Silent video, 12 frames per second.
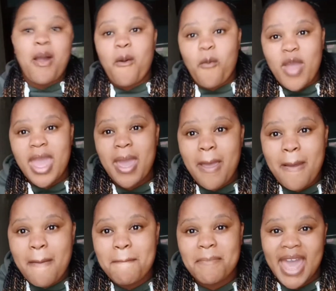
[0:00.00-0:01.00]

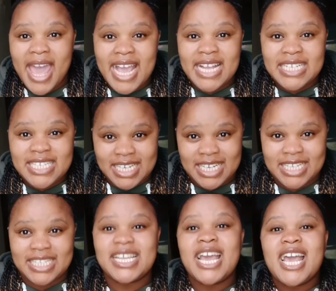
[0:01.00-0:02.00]
We made
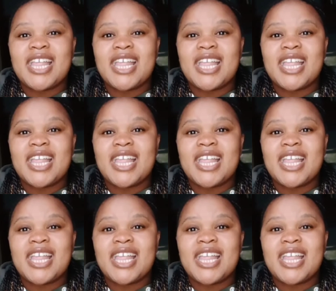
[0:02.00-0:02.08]
it.